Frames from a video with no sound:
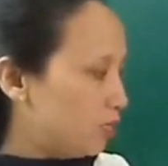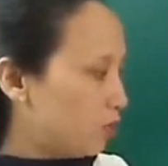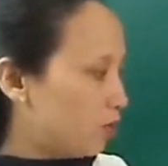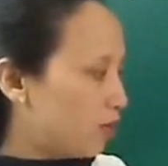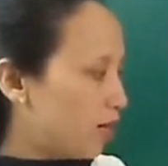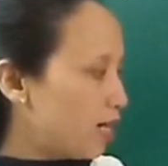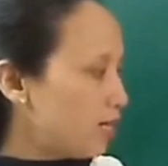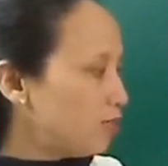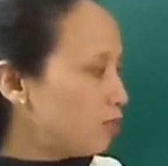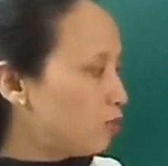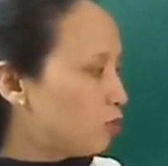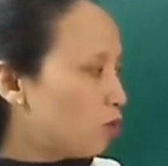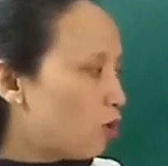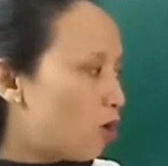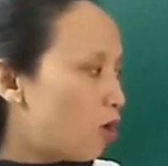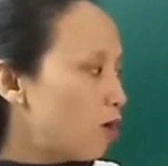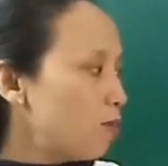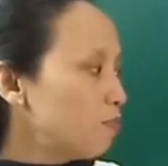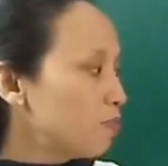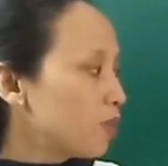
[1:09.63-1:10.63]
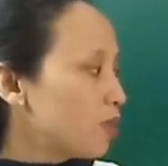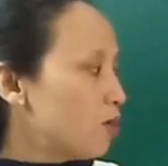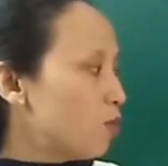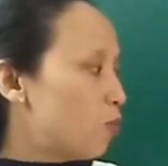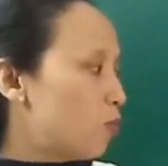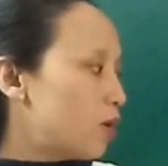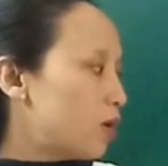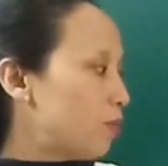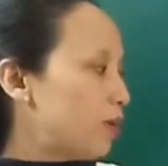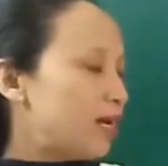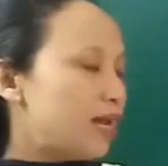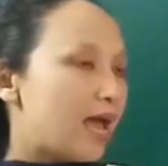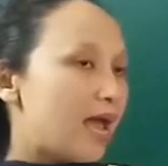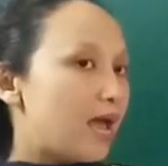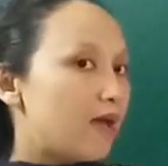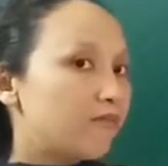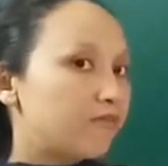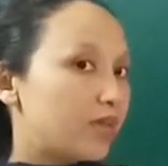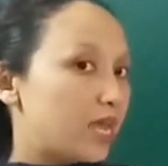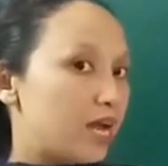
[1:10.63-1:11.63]
All right, so we will
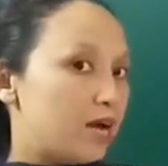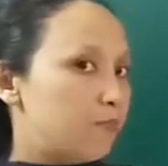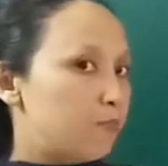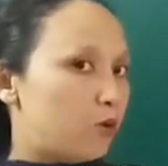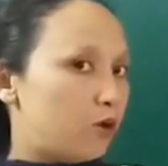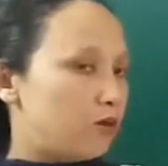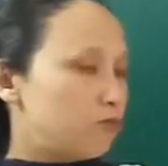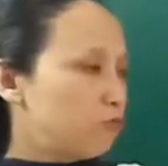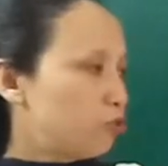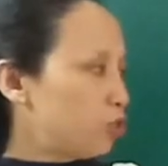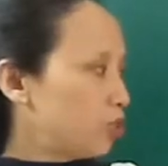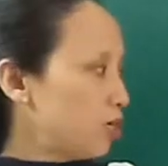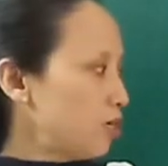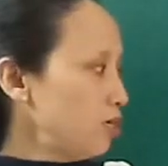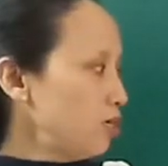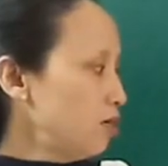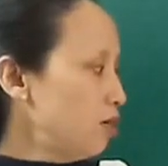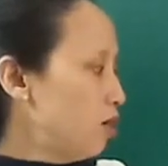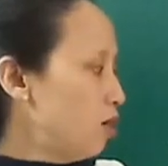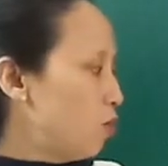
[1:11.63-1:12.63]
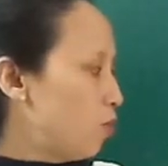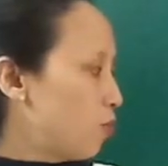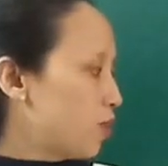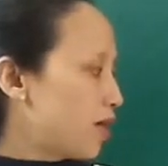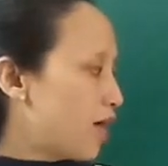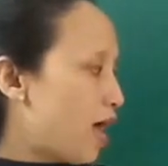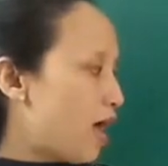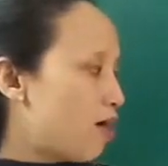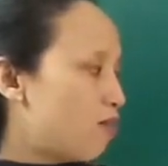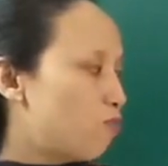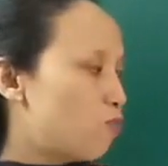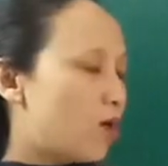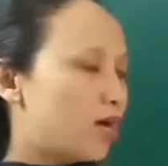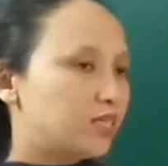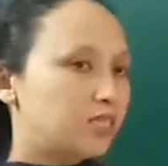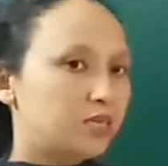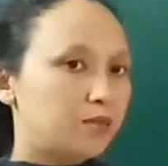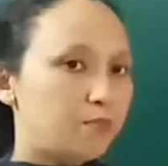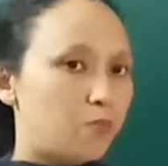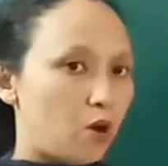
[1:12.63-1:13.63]
have air pollution, we have
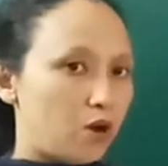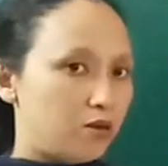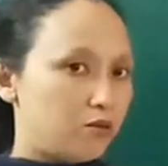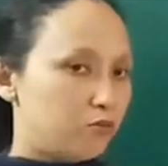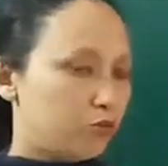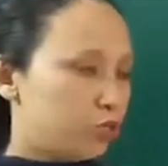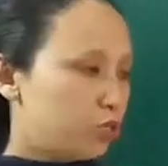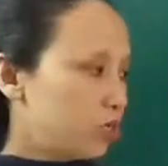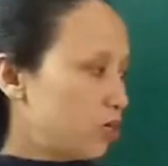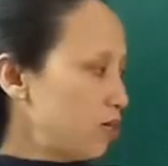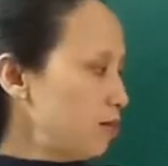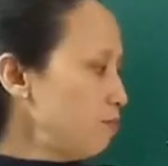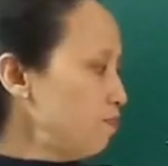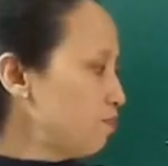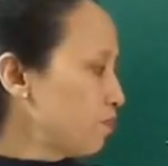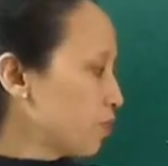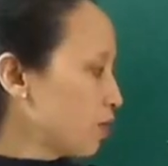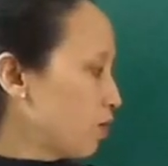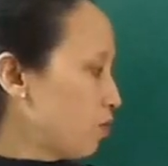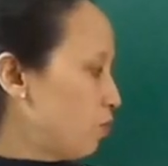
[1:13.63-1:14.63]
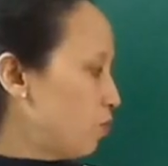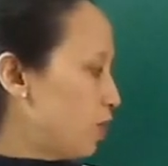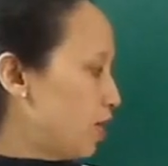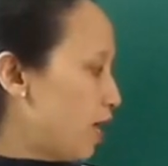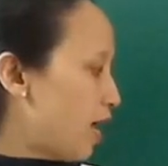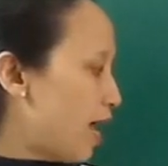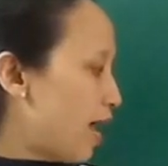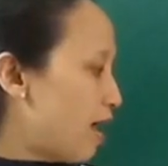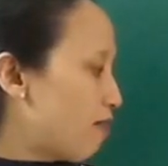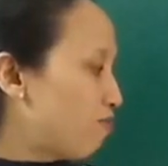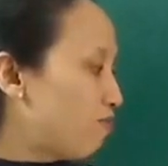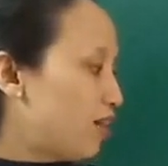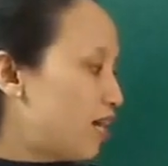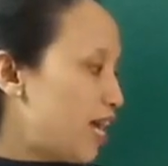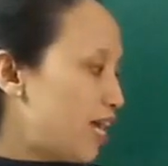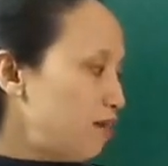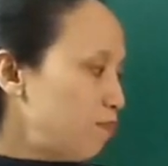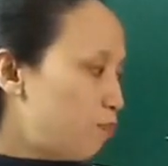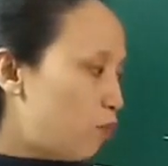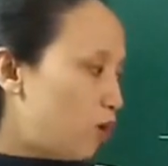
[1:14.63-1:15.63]
water pollution, we'll have
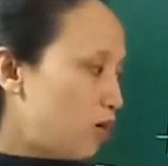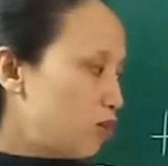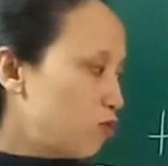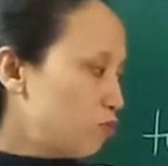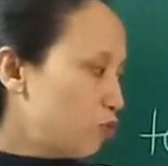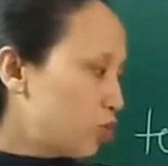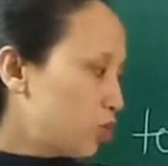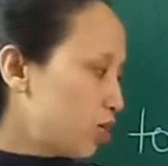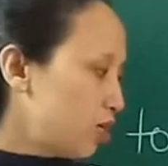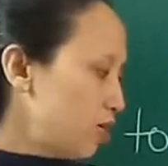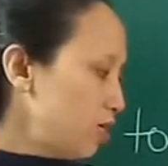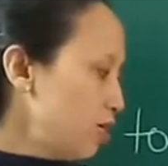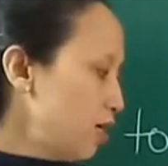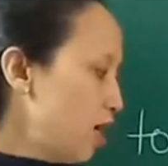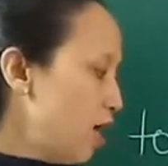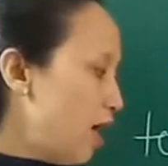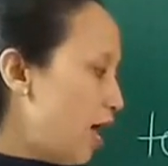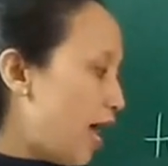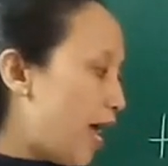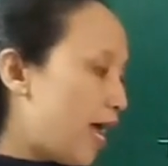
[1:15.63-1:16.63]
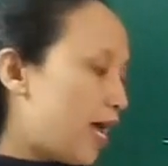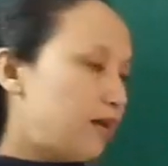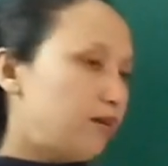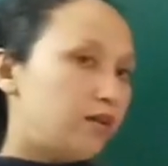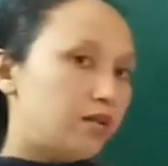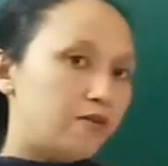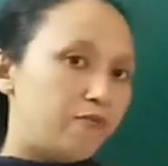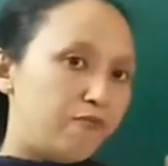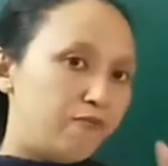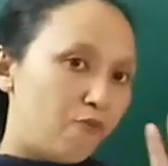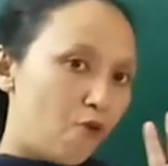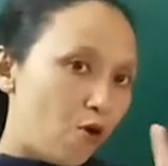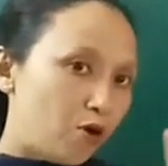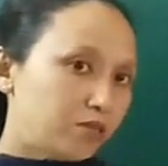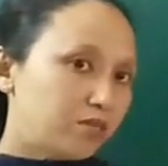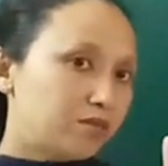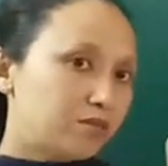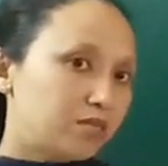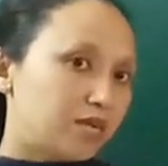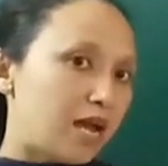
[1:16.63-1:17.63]
land pollution, and the
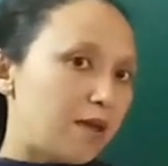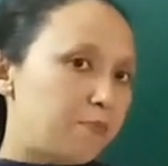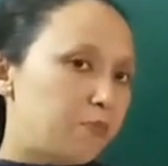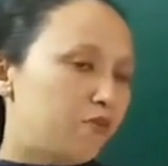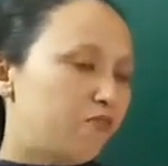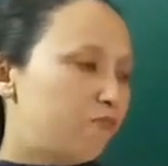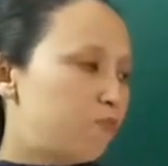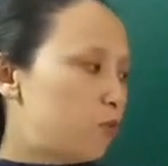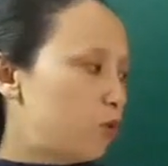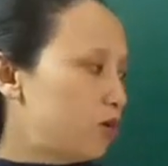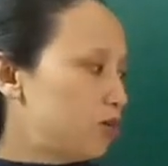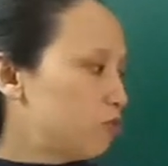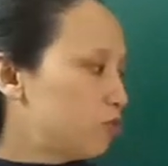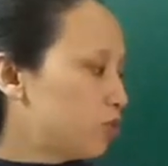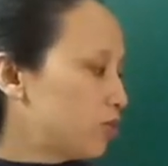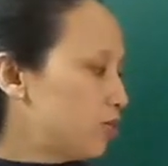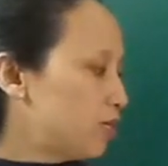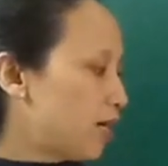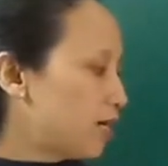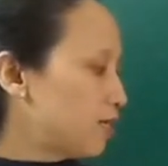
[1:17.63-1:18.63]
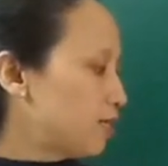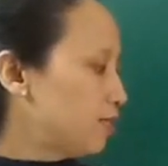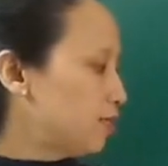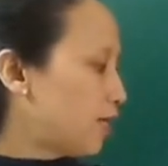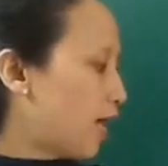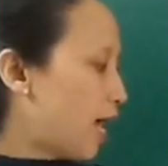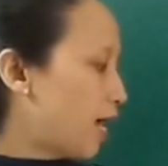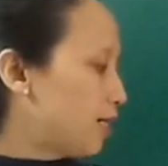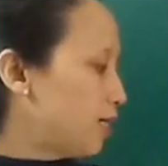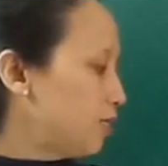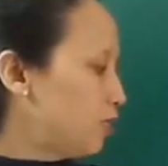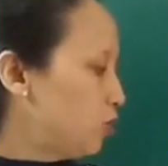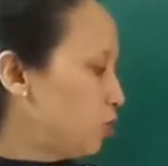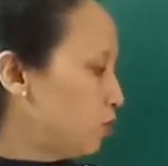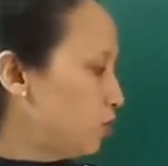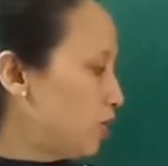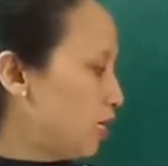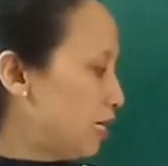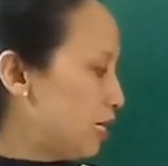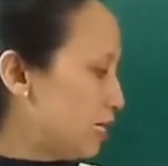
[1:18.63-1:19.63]
fourth type of pollution that is added to
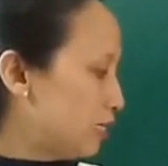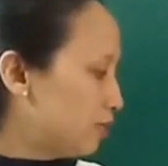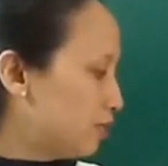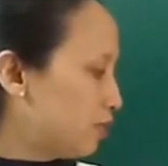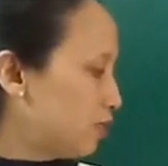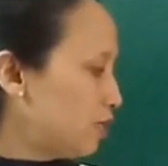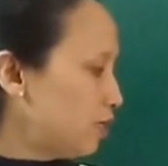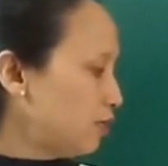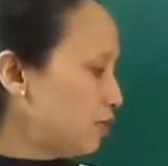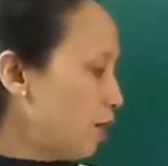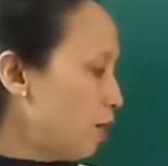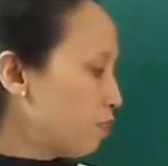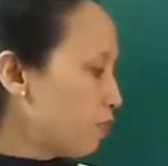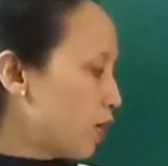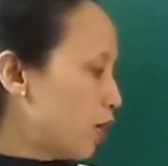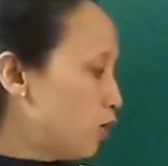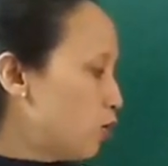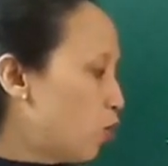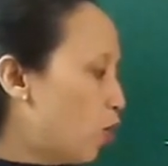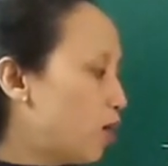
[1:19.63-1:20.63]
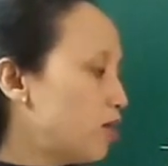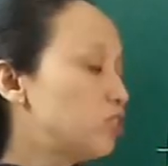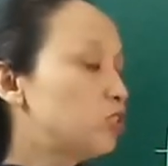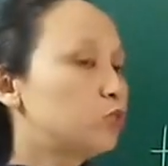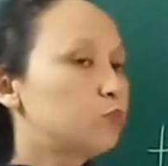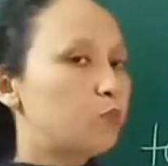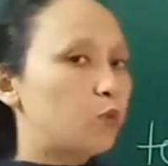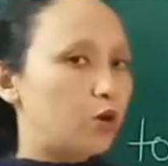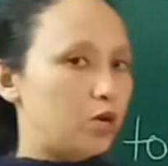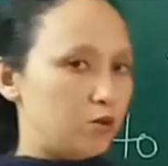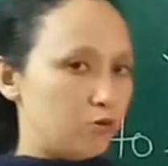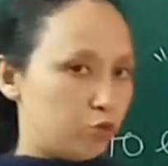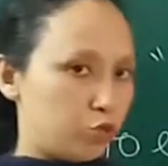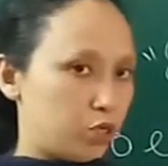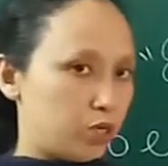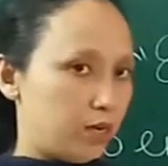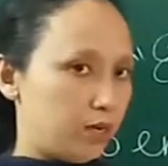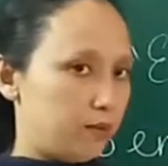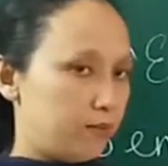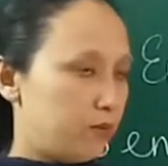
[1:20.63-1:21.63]
the list is noise
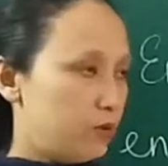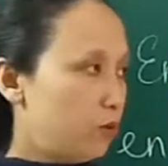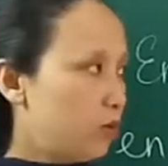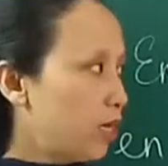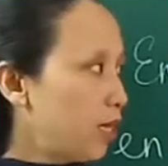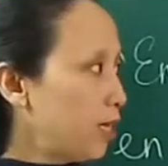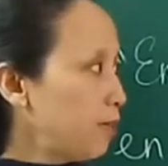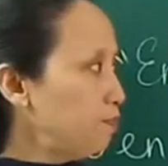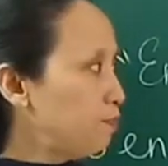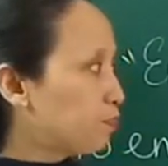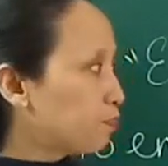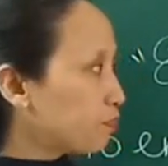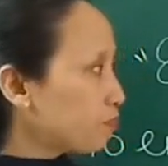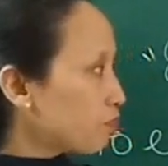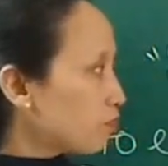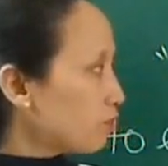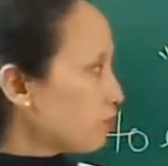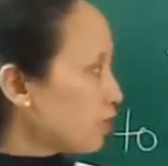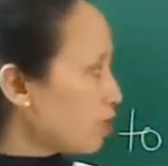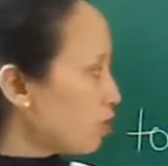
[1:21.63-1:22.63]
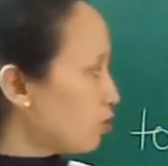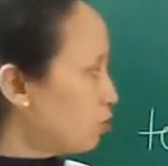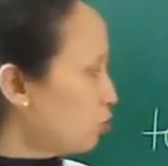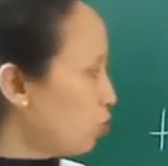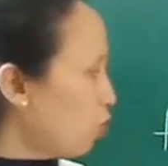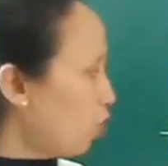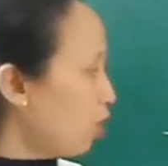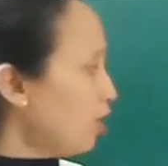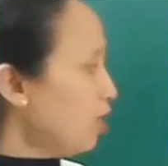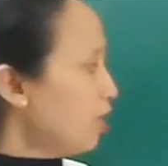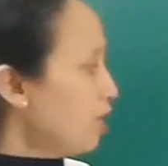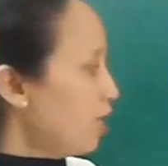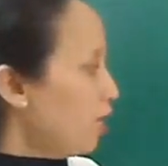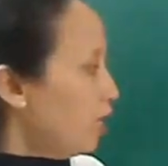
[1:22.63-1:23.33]
pollution. Okay, so